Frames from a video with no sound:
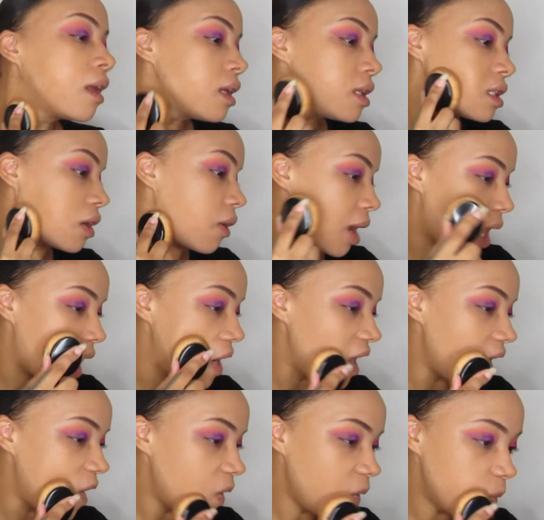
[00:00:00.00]
So
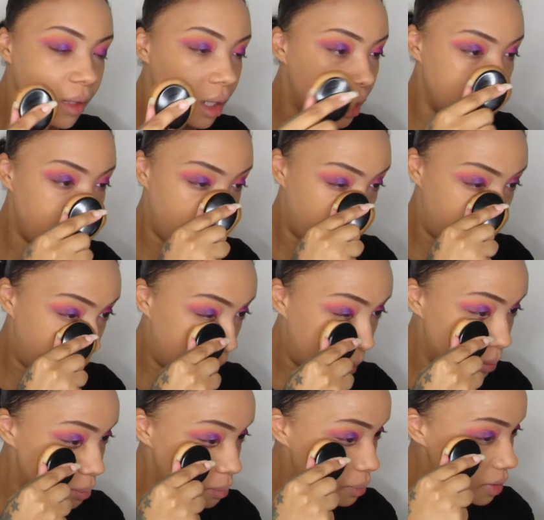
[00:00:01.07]
any little
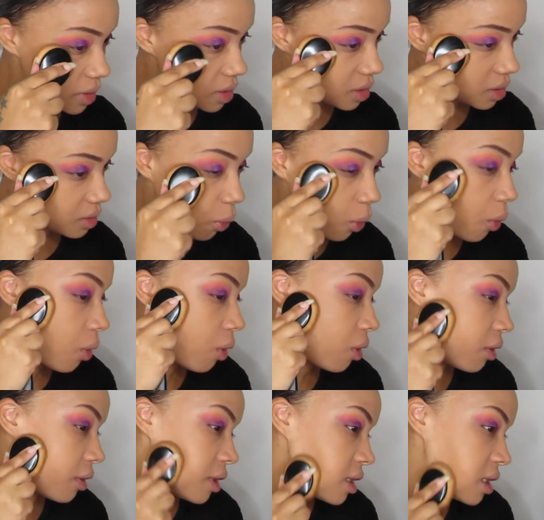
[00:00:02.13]
bumps,
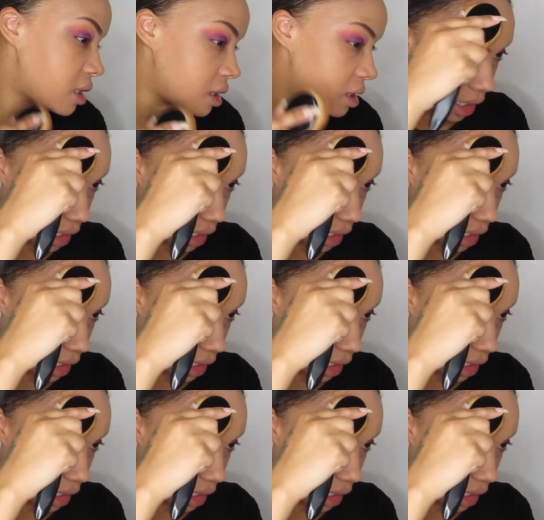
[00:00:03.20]
pores,